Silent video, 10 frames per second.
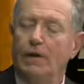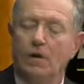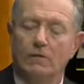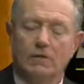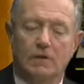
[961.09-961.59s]

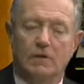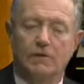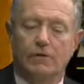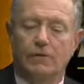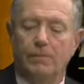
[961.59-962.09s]
our
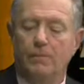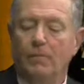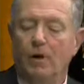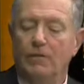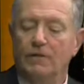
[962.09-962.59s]
solicitor and
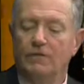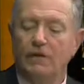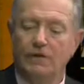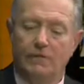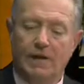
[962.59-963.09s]
public
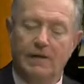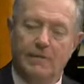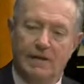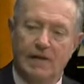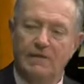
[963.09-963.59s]
defender,
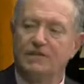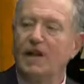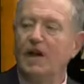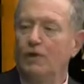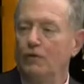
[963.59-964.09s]
they
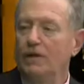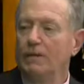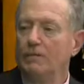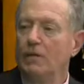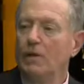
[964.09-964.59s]
decide who
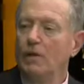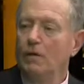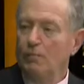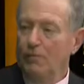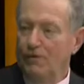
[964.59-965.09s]
can
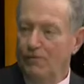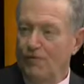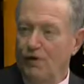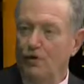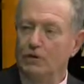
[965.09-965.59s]
be
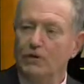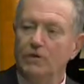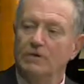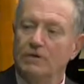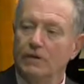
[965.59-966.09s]
referred to
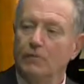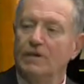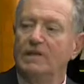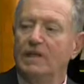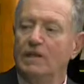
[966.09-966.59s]
us, and then
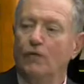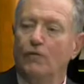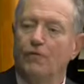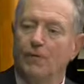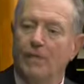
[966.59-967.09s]
we take
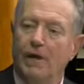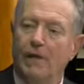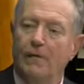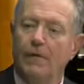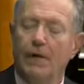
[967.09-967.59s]
over from
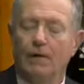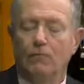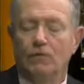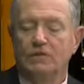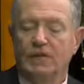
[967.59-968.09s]
there. And
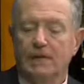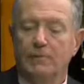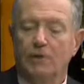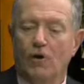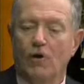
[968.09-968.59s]
once they
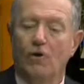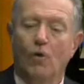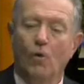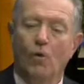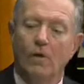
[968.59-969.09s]
come to our
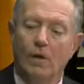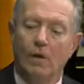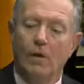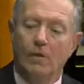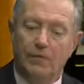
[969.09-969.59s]
court,
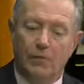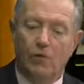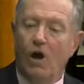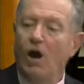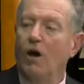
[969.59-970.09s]
then
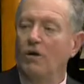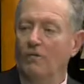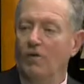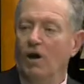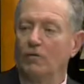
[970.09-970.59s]
we're all
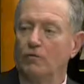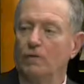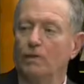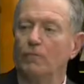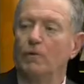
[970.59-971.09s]
involved
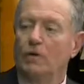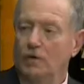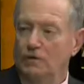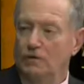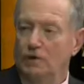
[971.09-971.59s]
with them,
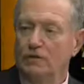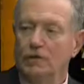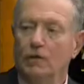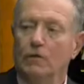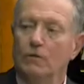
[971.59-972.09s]
including Judge
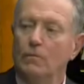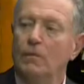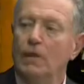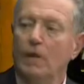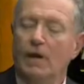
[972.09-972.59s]
Little
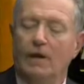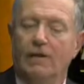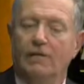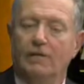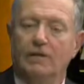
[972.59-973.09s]
and
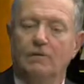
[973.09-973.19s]
everything.